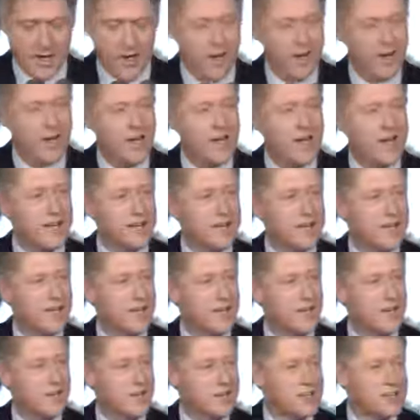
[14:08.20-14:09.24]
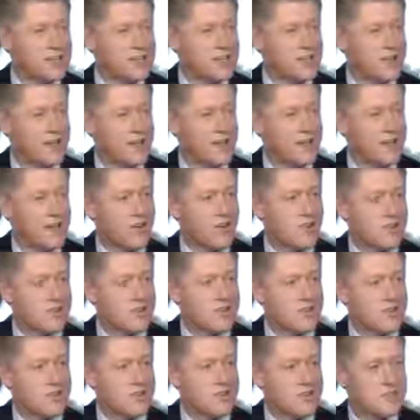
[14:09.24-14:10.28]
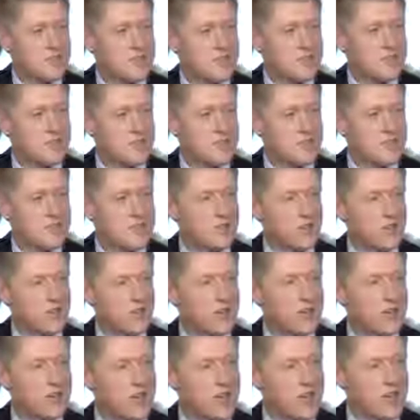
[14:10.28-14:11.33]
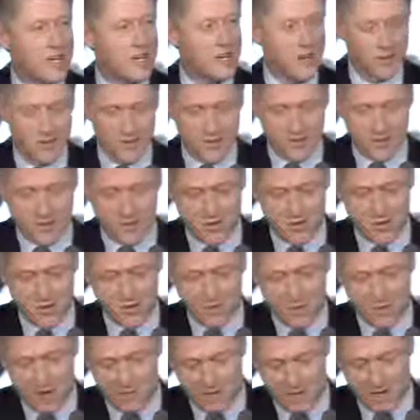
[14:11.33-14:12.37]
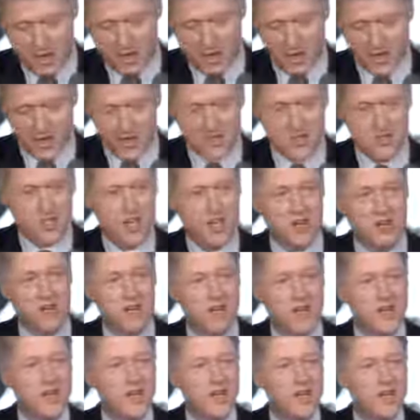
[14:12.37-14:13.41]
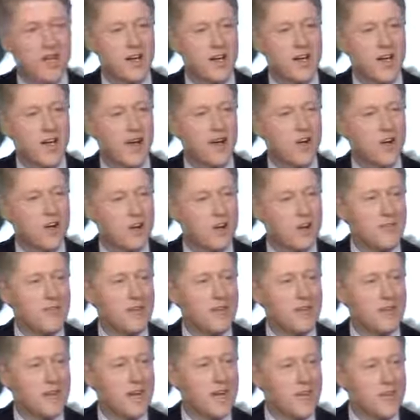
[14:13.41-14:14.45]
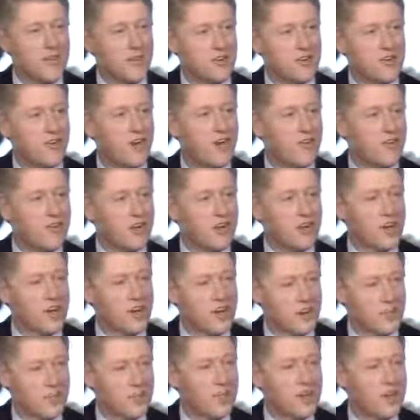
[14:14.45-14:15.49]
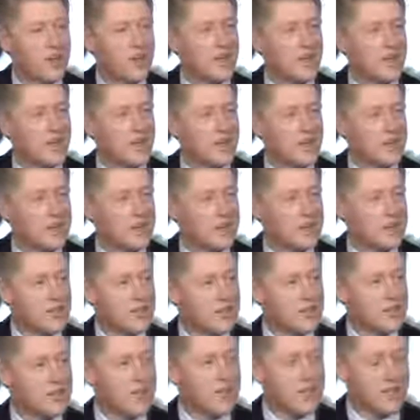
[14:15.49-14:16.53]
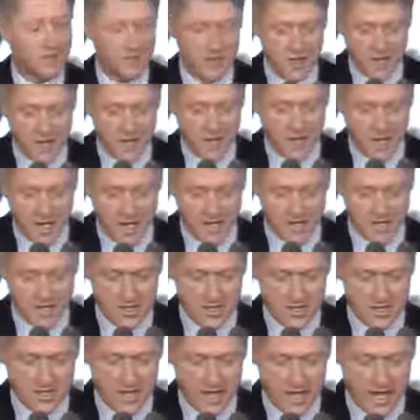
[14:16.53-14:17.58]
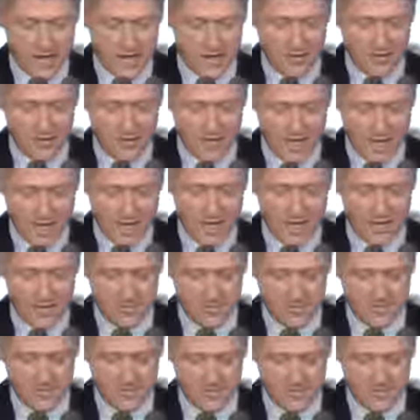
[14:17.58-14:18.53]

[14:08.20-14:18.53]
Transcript: All I can tell you is that we are here primarily to celebrate our coming together to overcome the destructive impacts of an act of God.